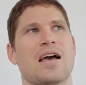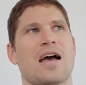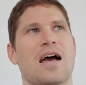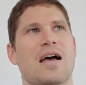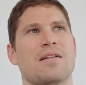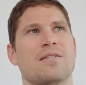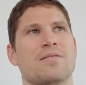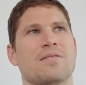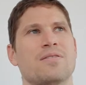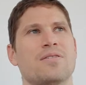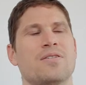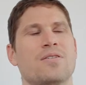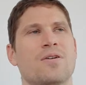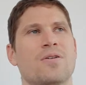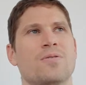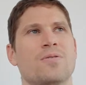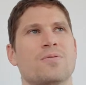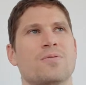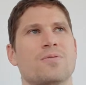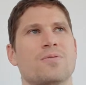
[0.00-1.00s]
And
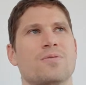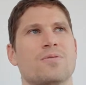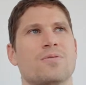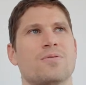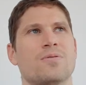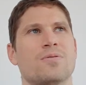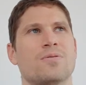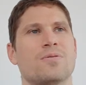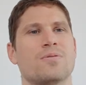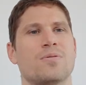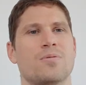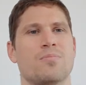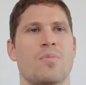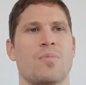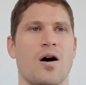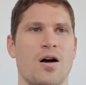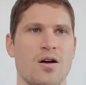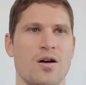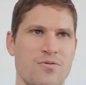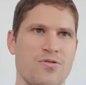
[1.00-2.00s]

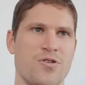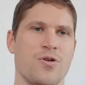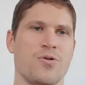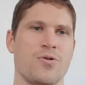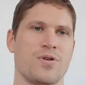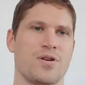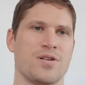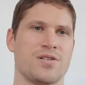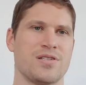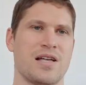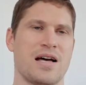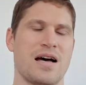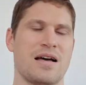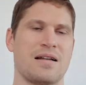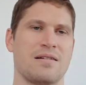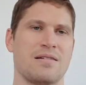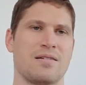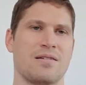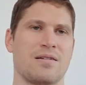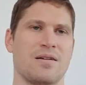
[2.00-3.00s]
my view is
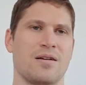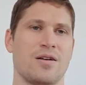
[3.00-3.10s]
that